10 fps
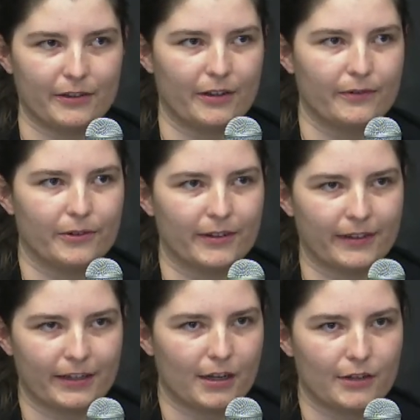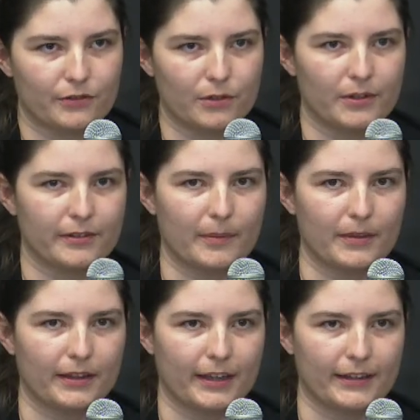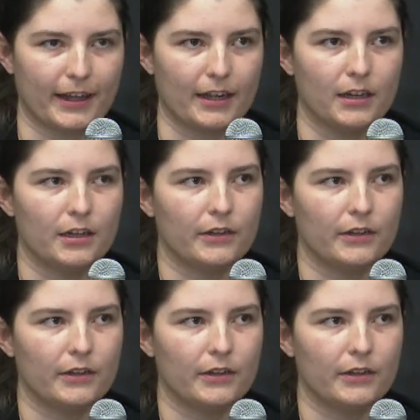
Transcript: so therefore it's like not true or something like that.